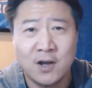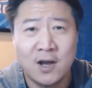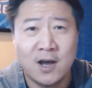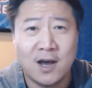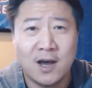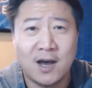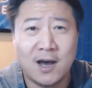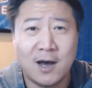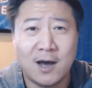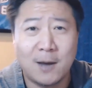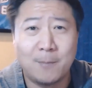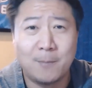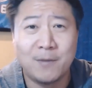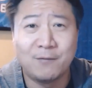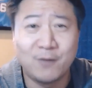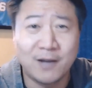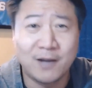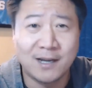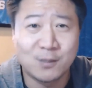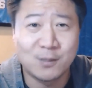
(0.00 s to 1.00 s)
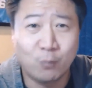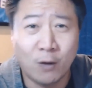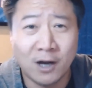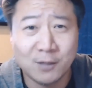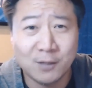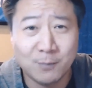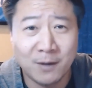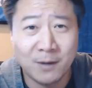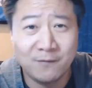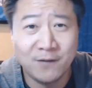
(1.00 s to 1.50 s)
If you guys watched
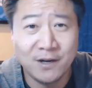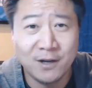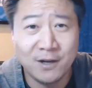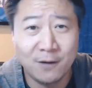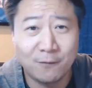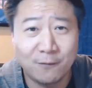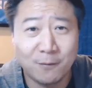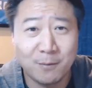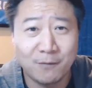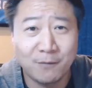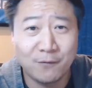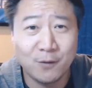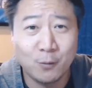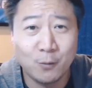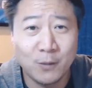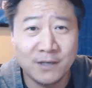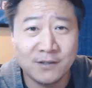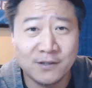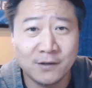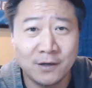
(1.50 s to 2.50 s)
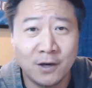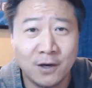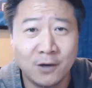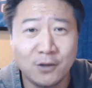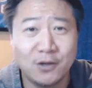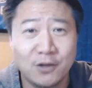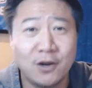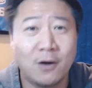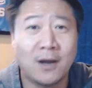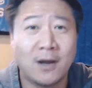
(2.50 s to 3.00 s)
my video from a few weeks ago, you
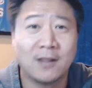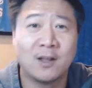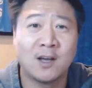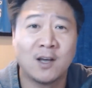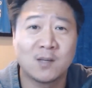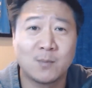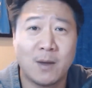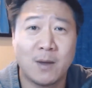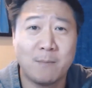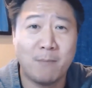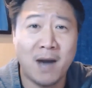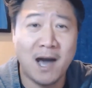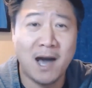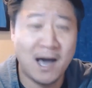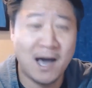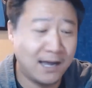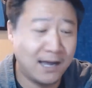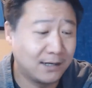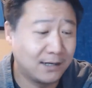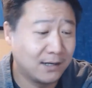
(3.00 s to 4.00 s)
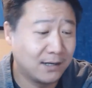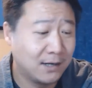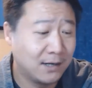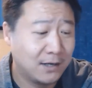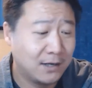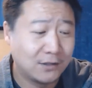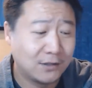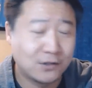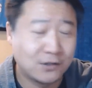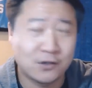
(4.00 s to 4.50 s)
know I lost my mind,
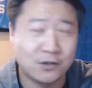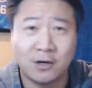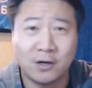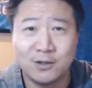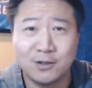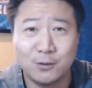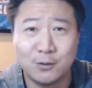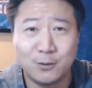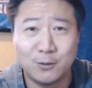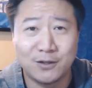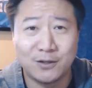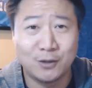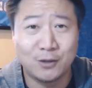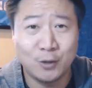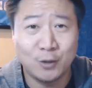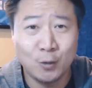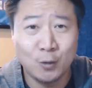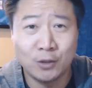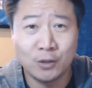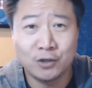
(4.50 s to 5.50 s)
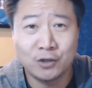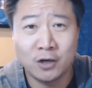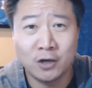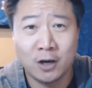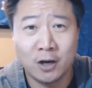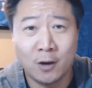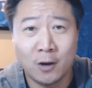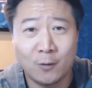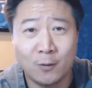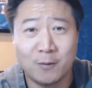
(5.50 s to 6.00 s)
started doing the Tua
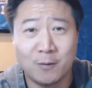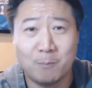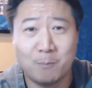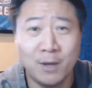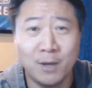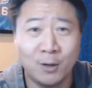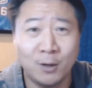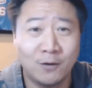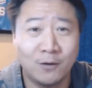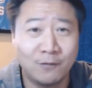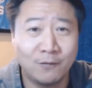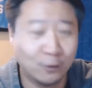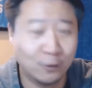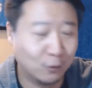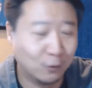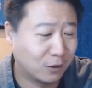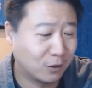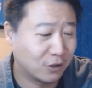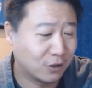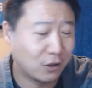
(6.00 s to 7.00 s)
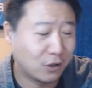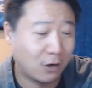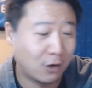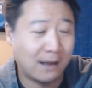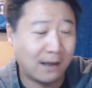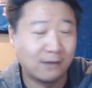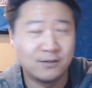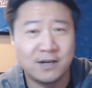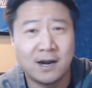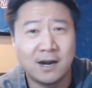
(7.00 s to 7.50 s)
show in the middle of the Luka show.
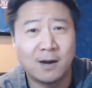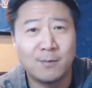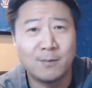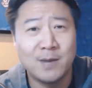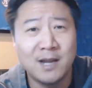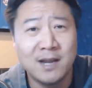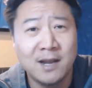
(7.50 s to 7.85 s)
How dare me?